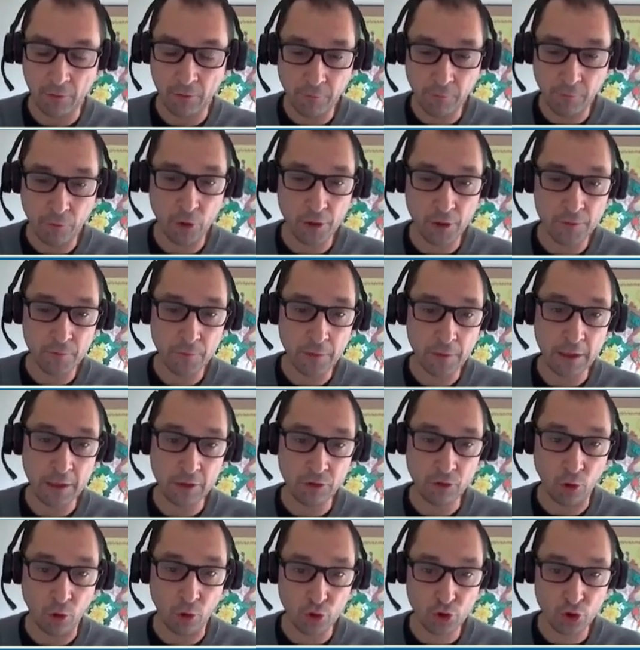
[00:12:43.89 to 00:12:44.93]
and of course, we
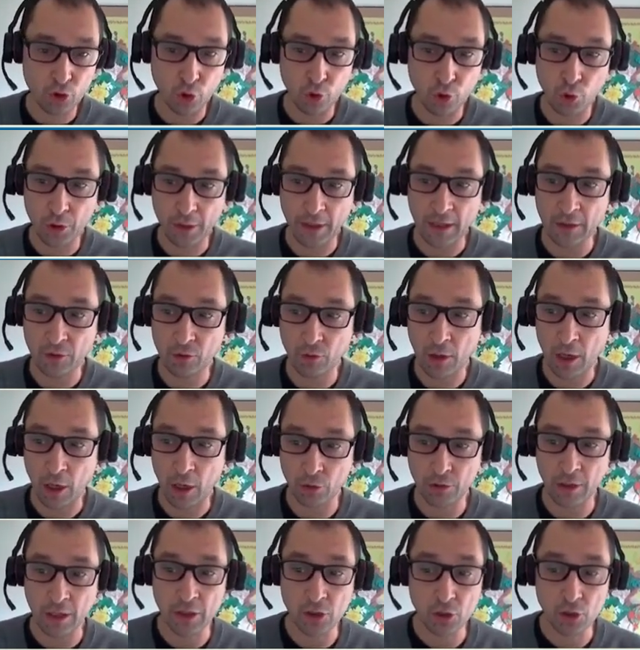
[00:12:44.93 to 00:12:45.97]
need to also look into
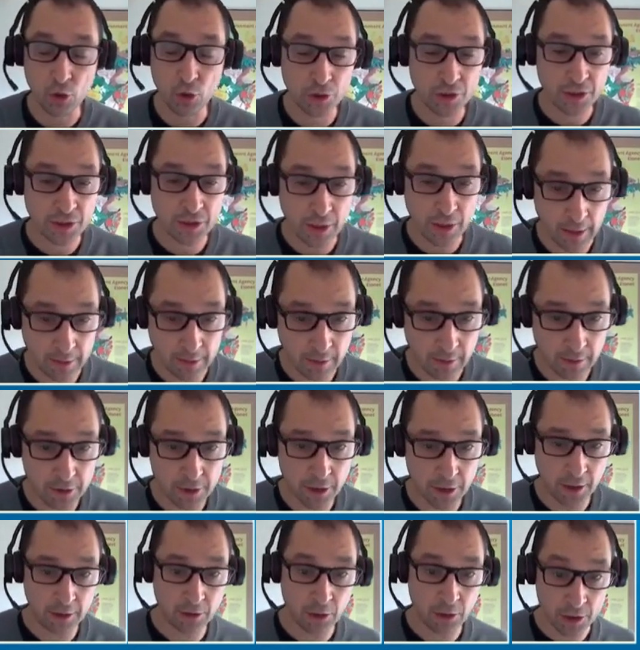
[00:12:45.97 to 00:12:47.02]
how the new
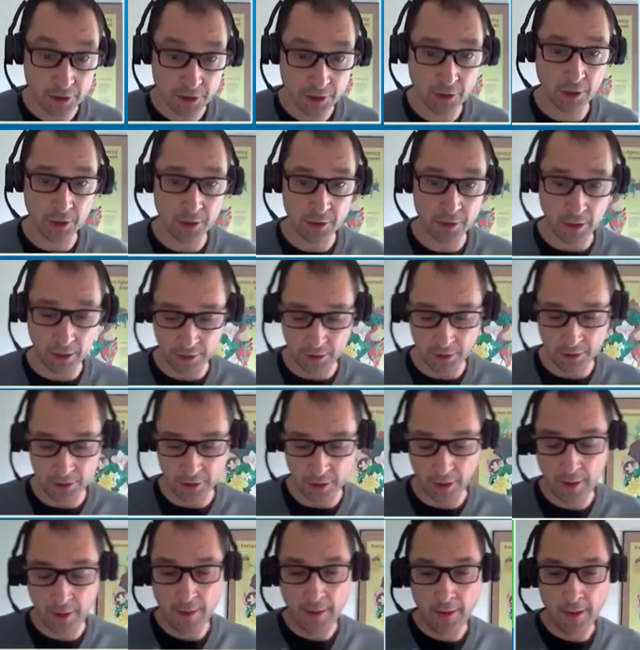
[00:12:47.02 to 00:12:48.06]
strategy, industrial
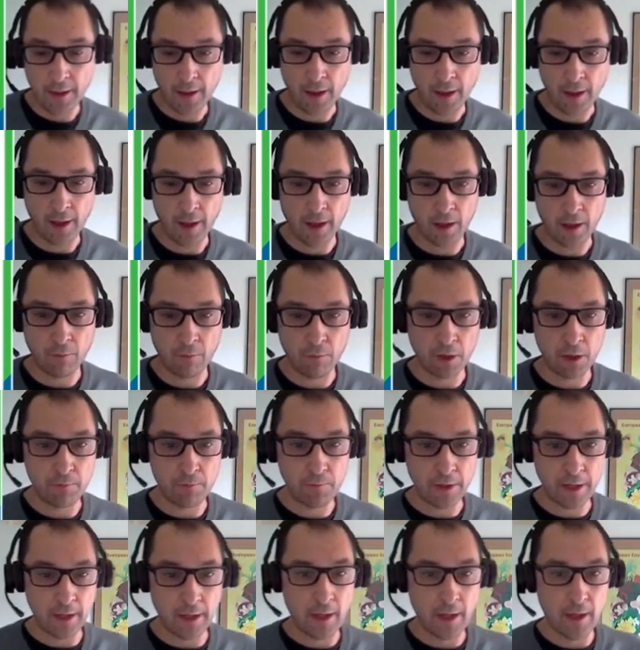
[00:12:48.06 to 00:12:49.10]
strategy, uh, will
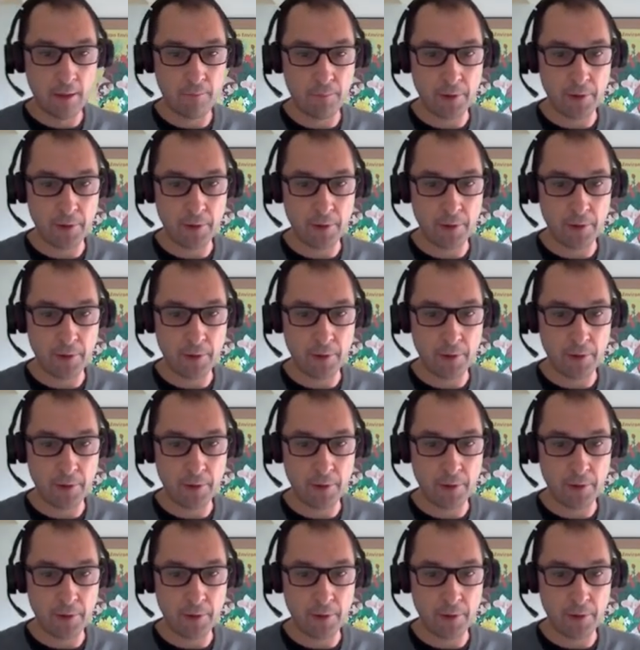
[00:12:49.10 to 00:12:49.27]
be